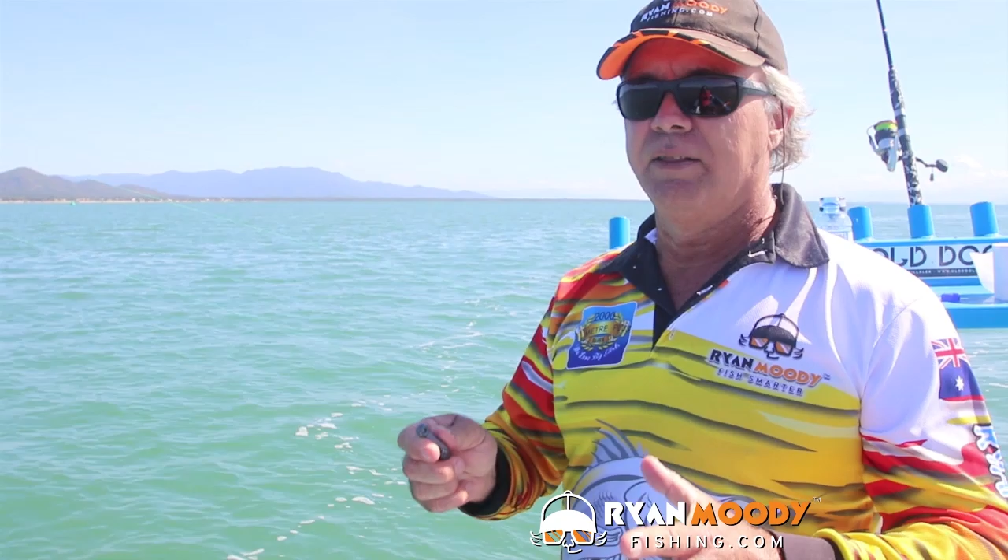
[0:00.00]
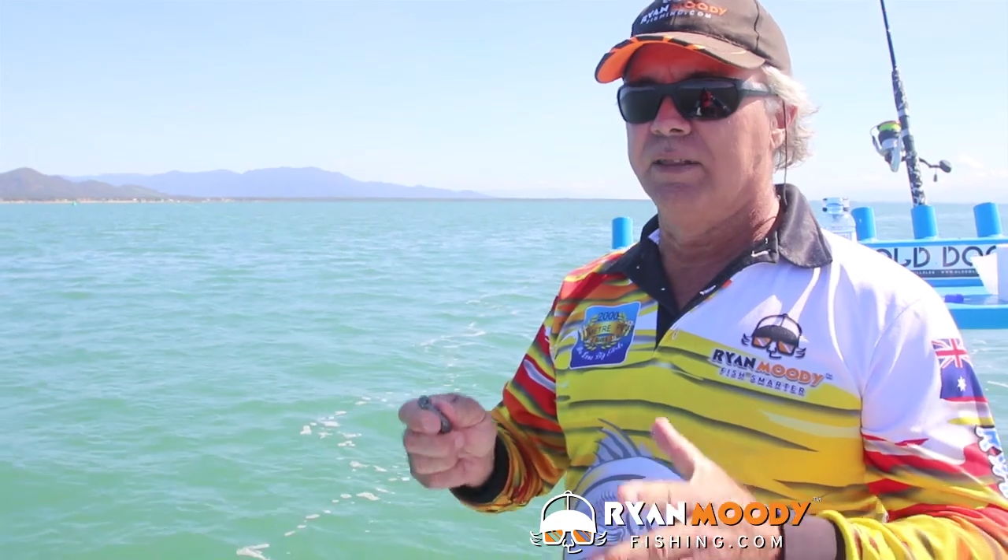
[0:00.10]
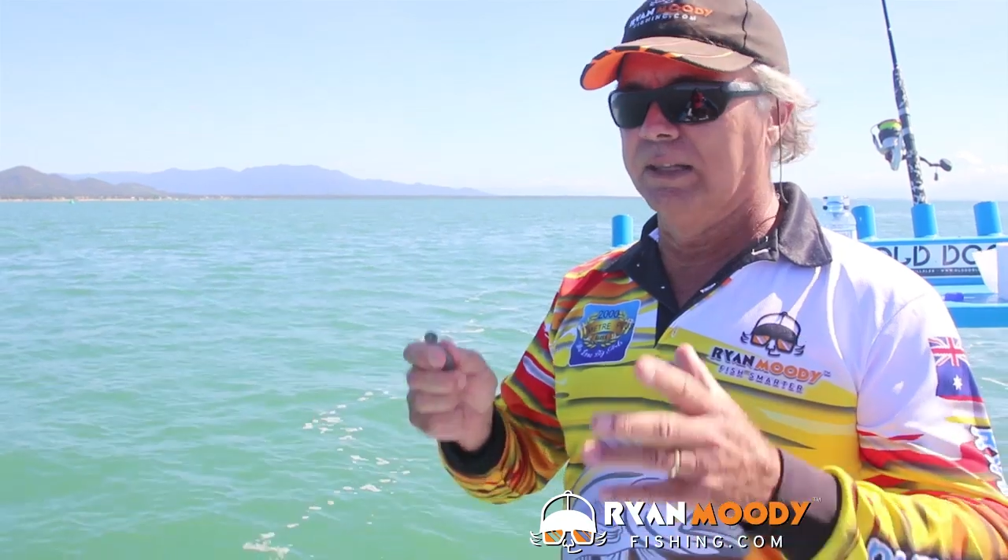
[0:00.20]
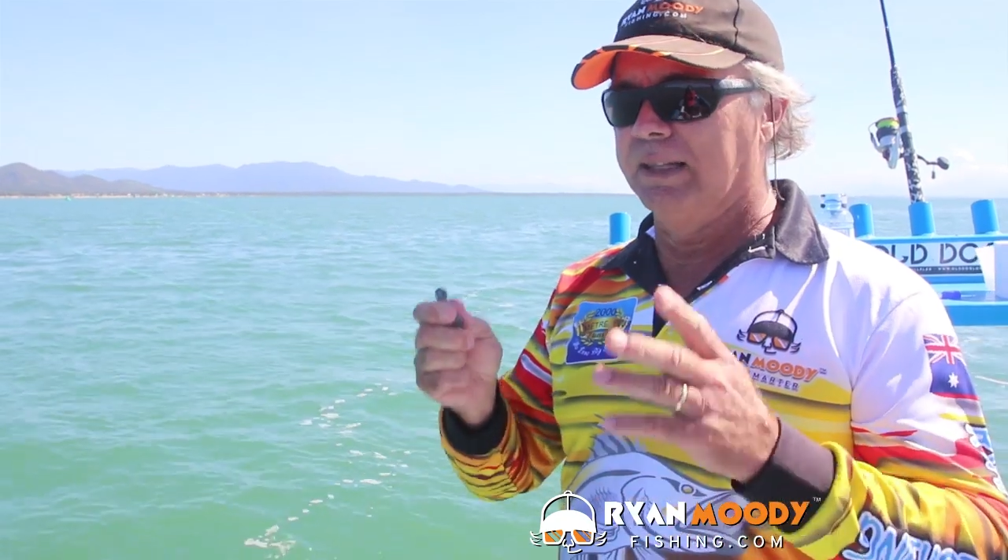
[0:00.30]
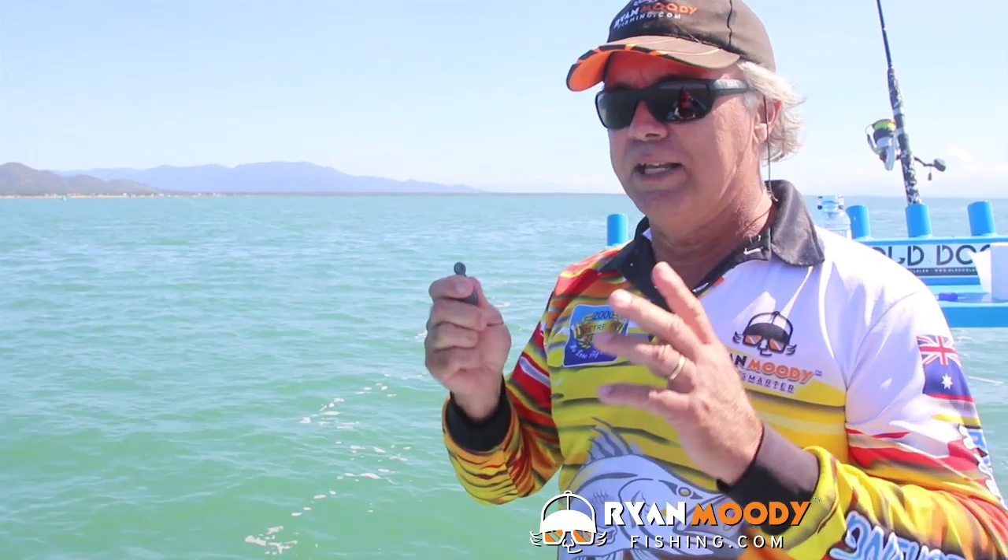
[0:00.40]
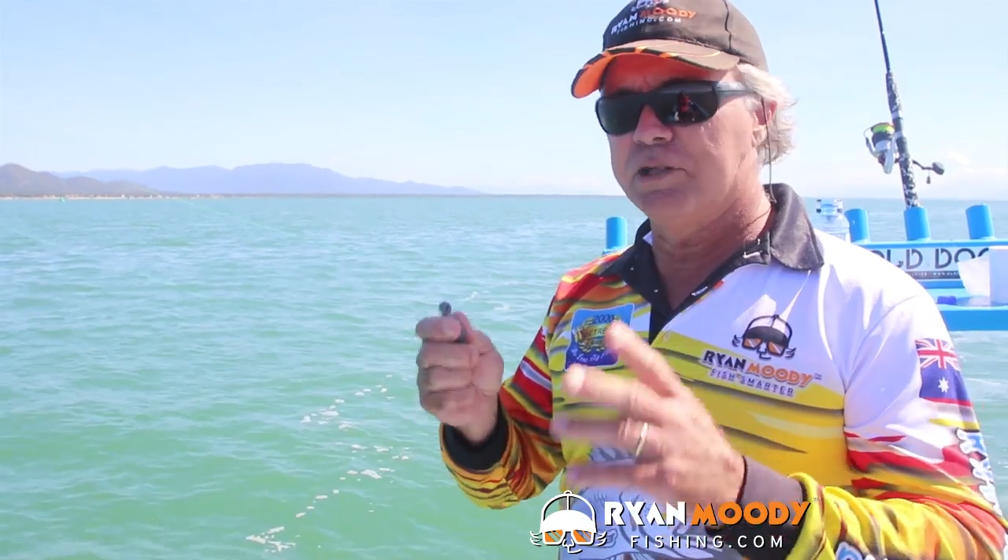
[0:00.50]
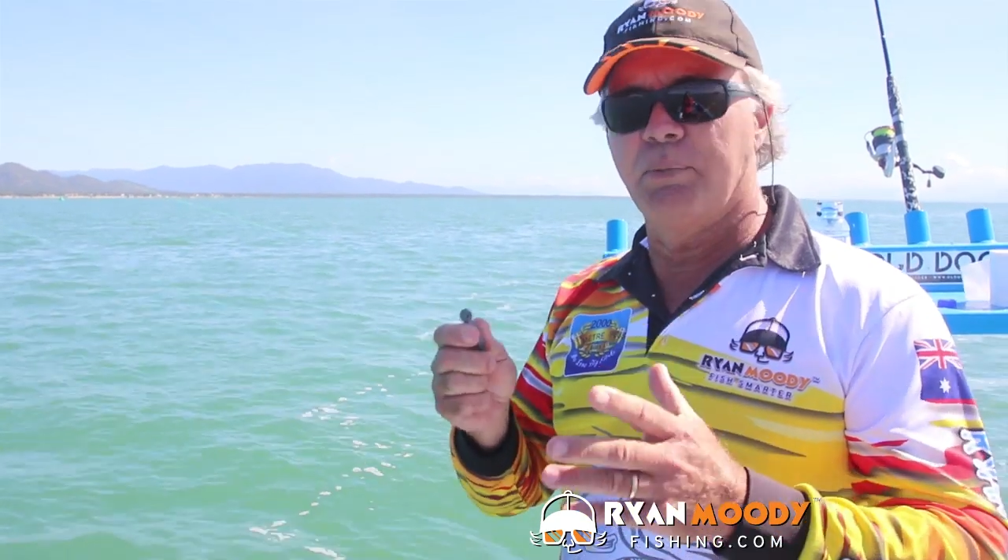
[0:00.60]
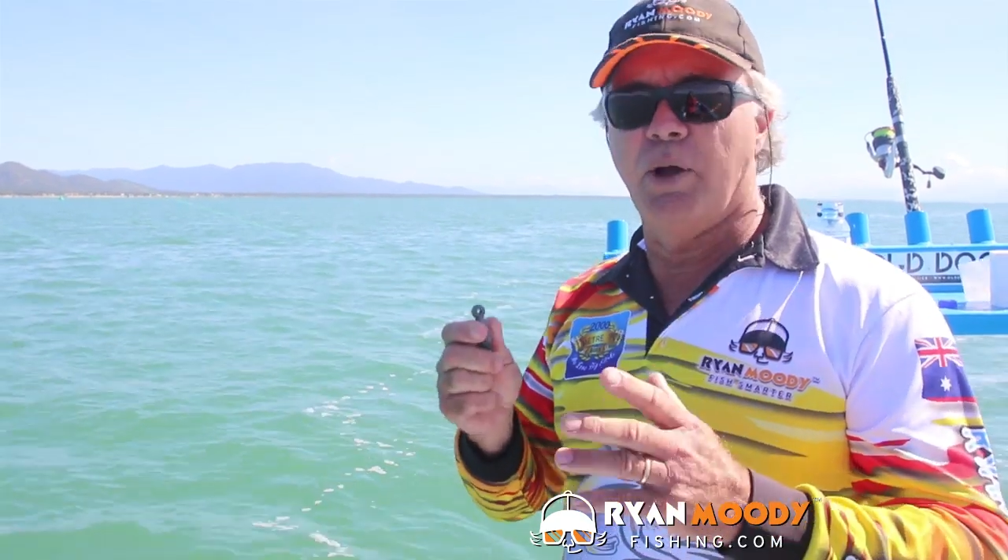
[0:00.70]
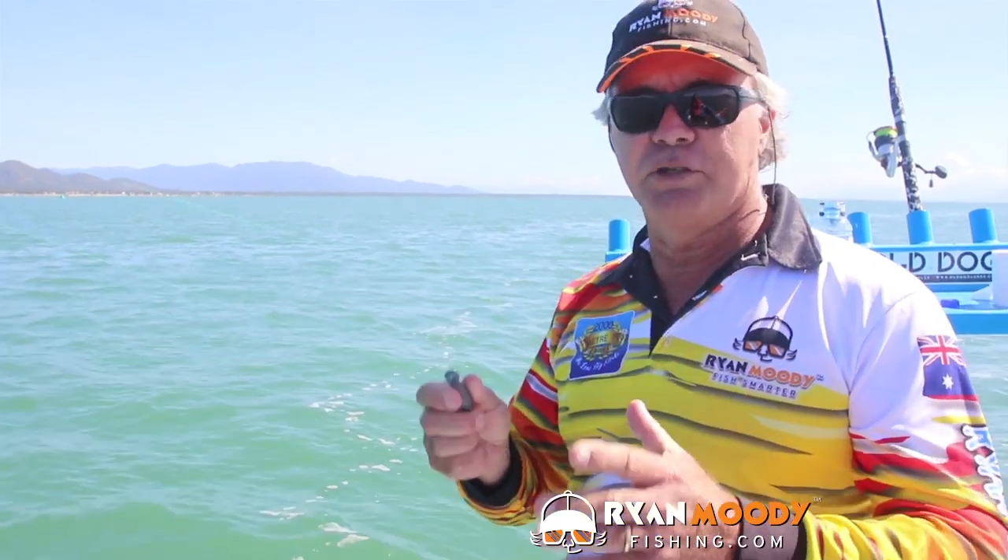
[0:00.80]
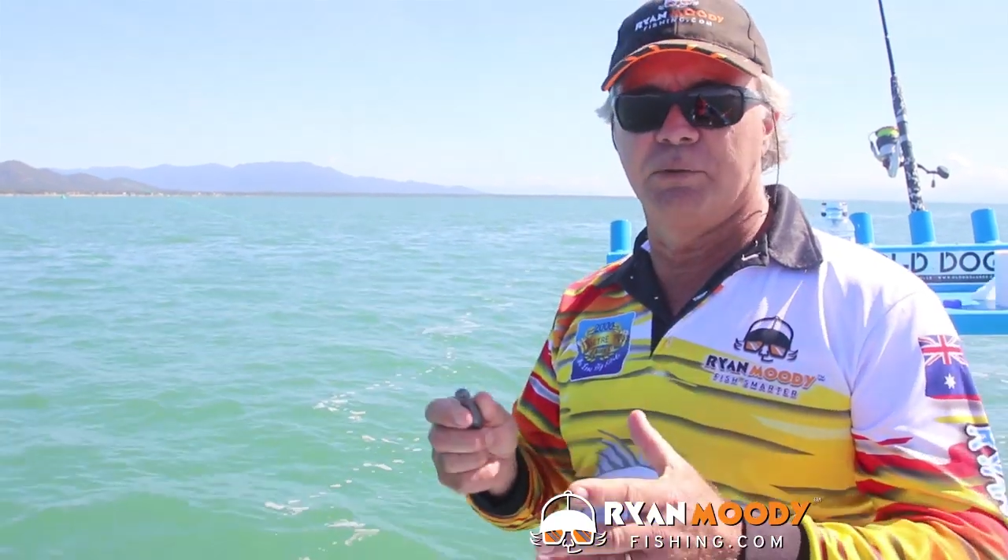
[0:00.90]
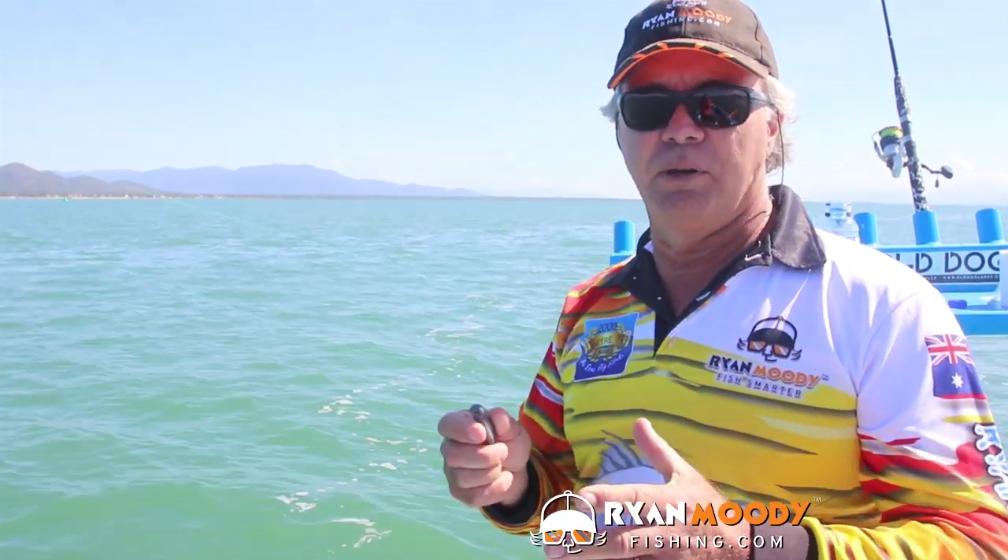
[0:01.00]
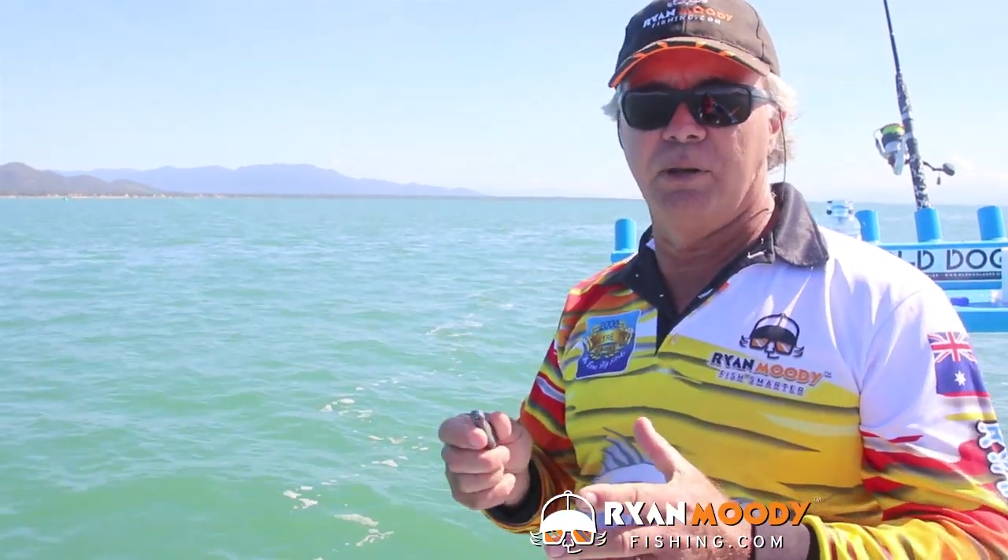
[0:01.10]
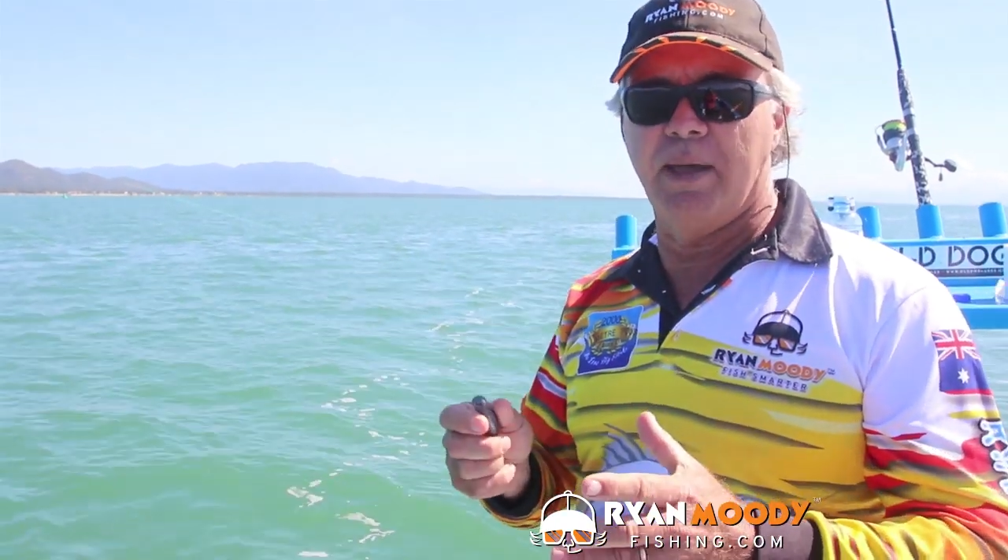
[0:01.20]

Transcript: the least possible